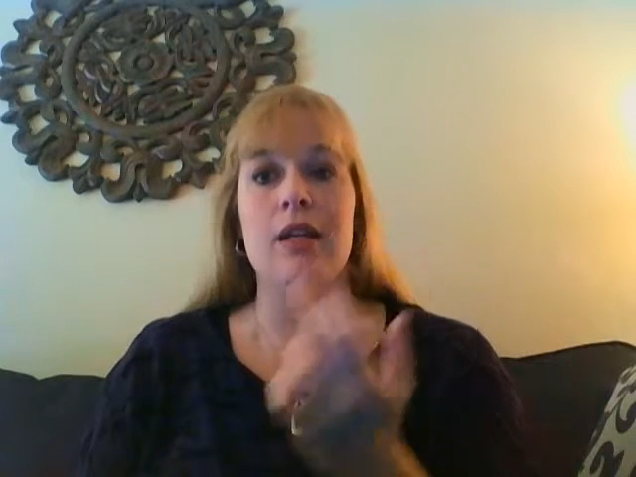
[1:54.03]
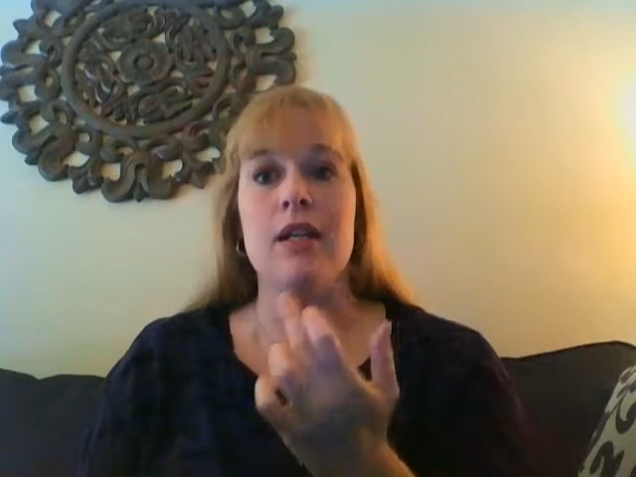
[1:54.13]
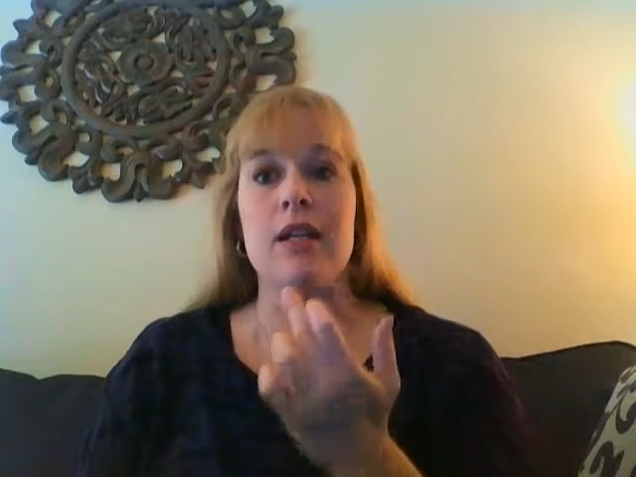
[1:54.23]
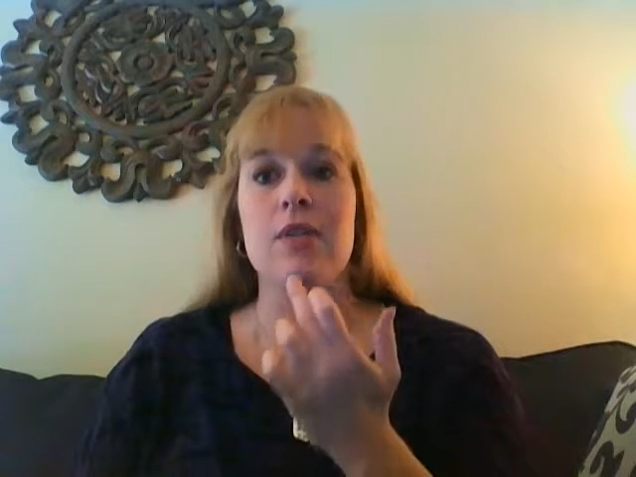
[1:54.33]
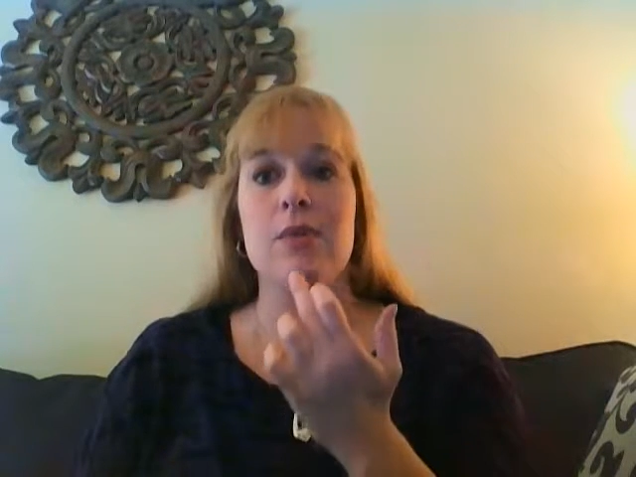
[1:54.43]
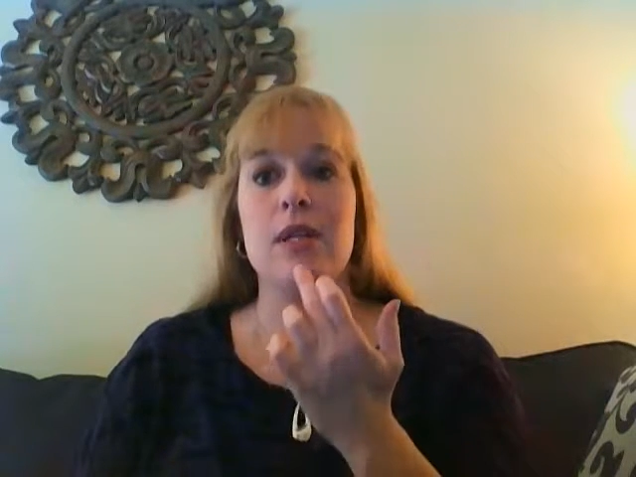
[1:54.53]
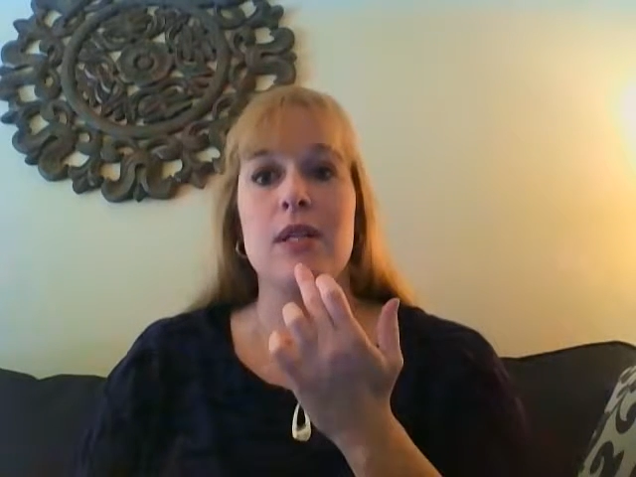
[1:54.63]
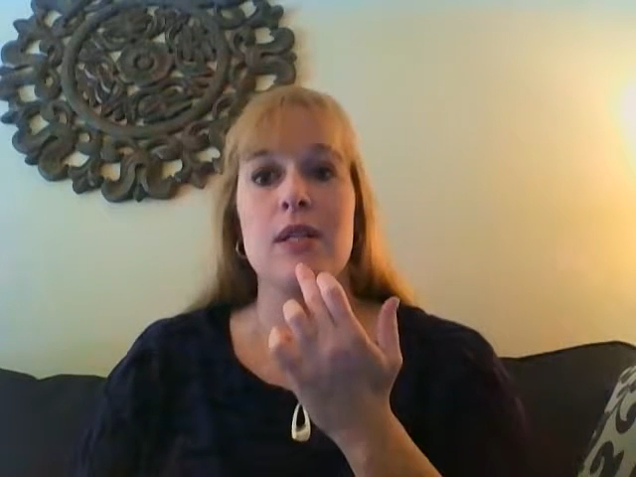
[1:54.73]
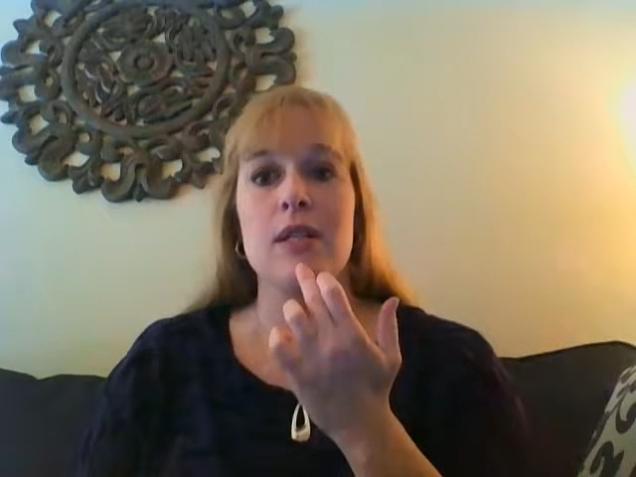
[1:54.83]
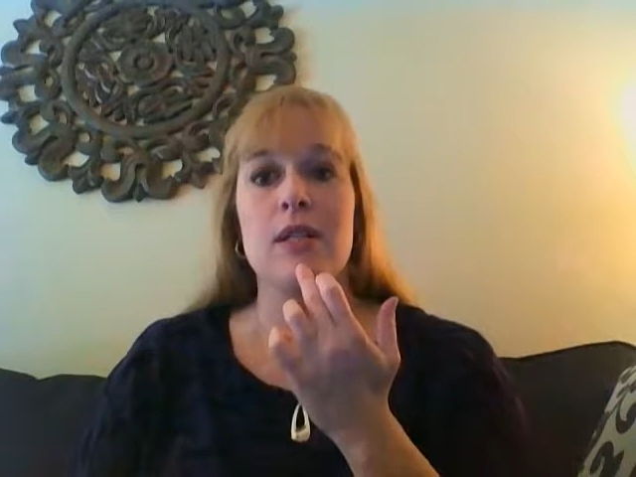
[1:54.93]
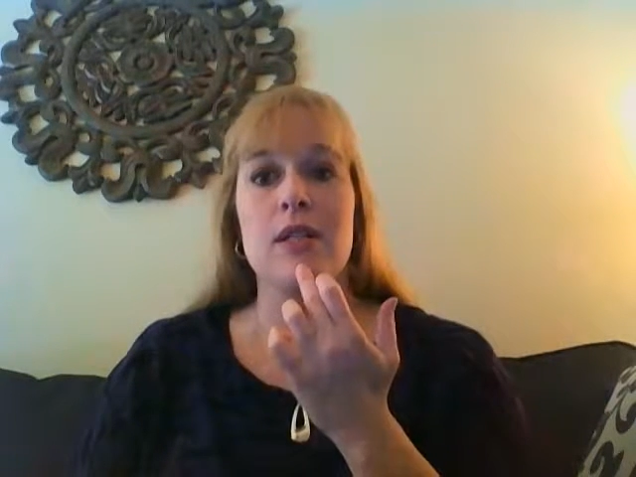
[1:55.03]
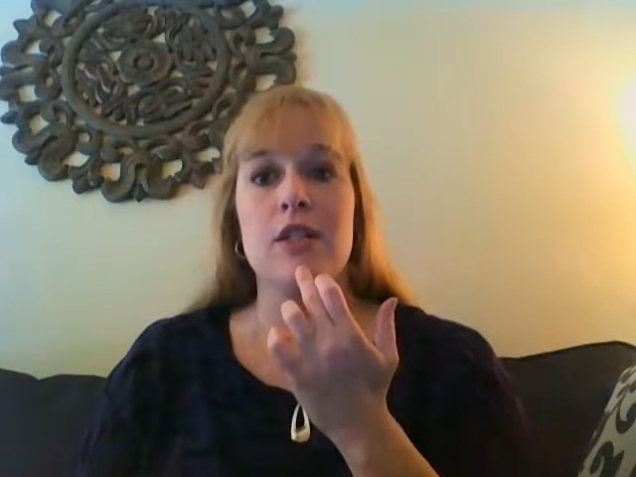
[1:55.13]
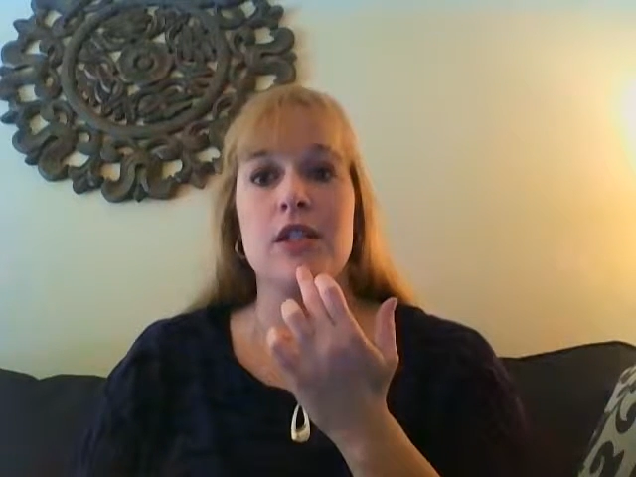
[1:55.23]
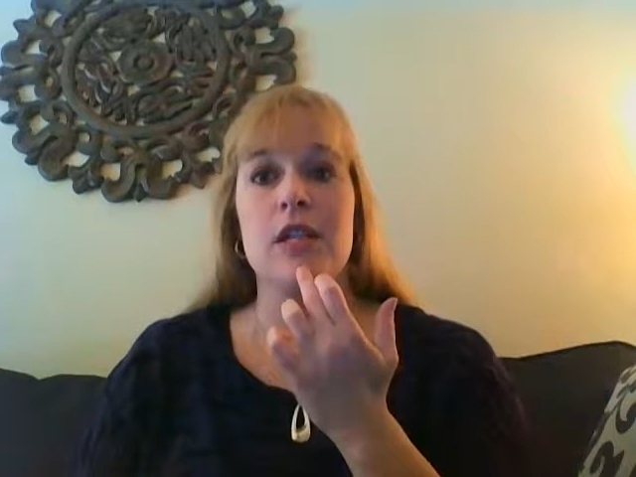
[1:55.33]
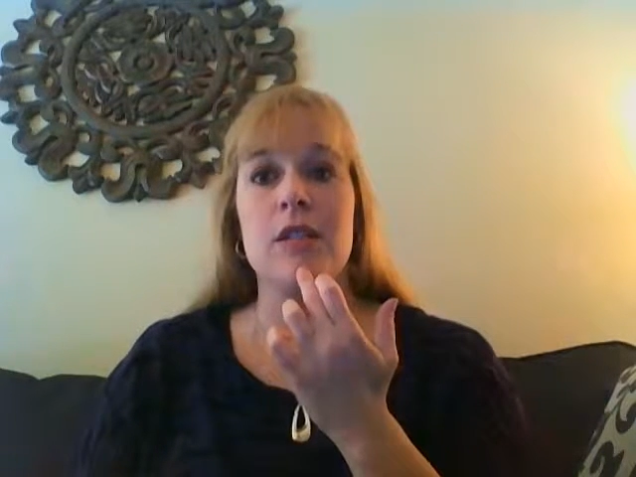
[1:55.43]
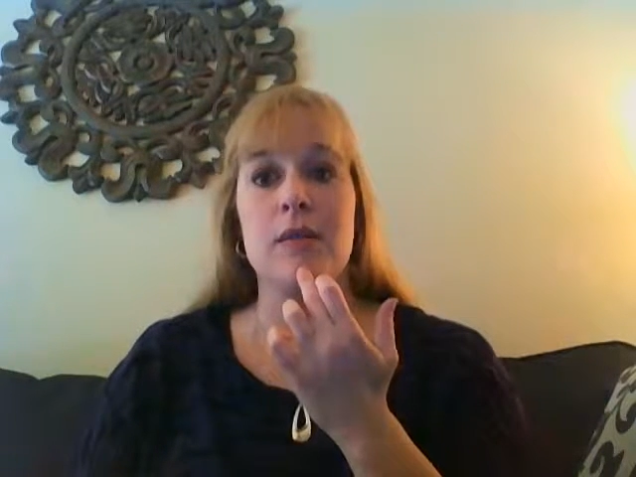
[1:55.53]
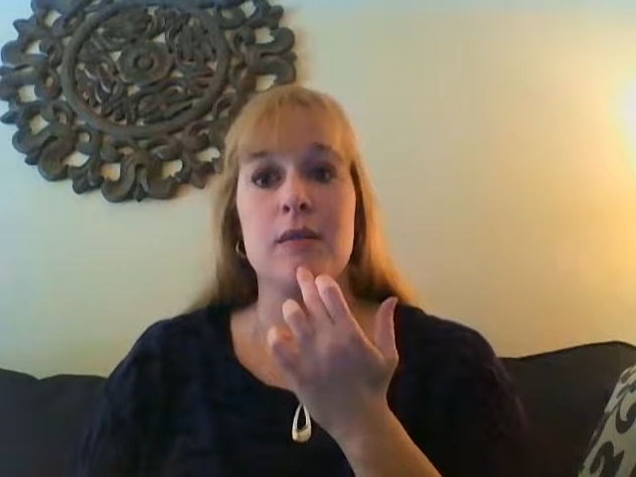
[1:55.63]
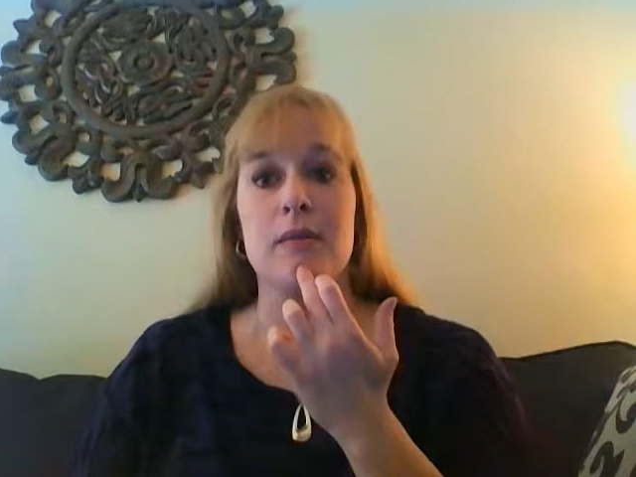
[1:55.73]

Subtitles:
Next one, the chin.